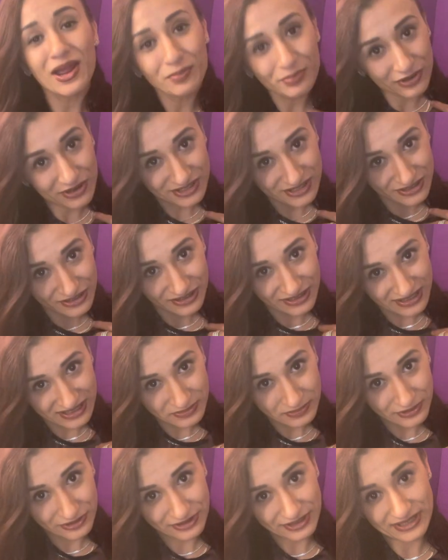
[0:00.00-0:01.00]
personal
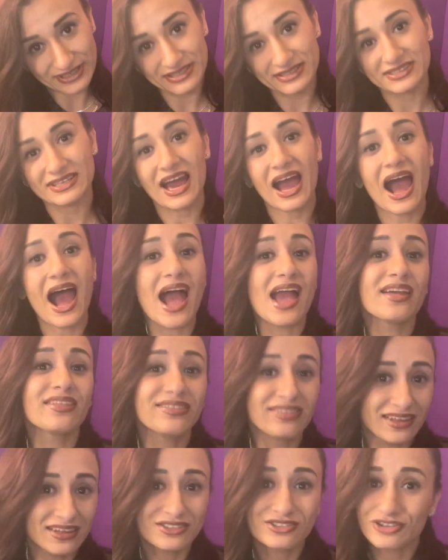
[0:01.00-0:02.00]
experience, I
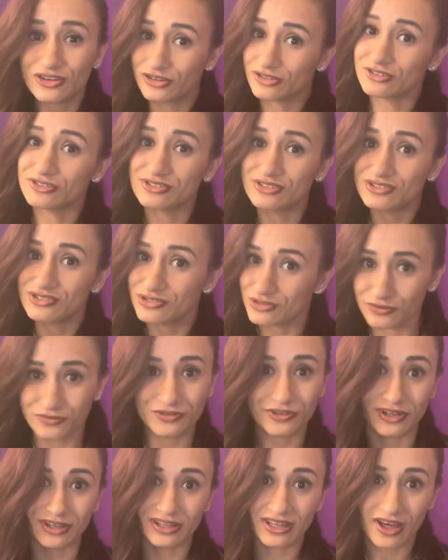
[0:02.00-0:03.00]
think turtles do
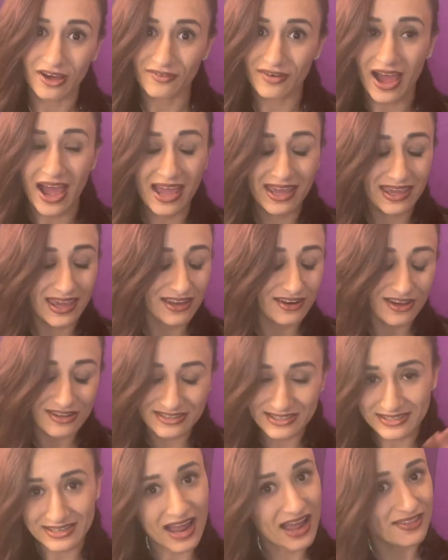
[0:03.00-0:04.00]
feel love. I cannot
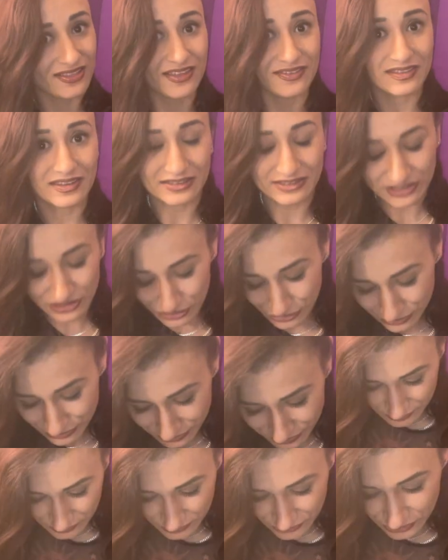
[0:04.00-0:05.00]
deny that they do.
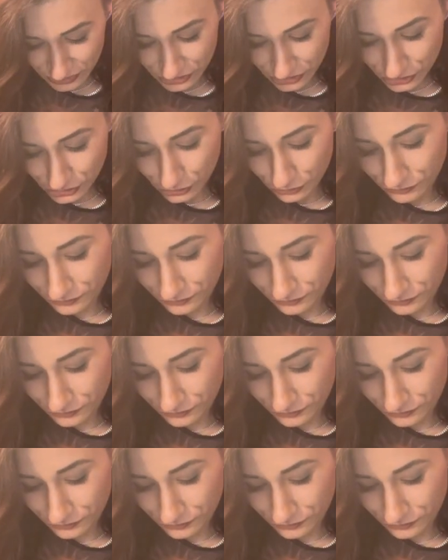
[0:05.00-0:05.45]
Do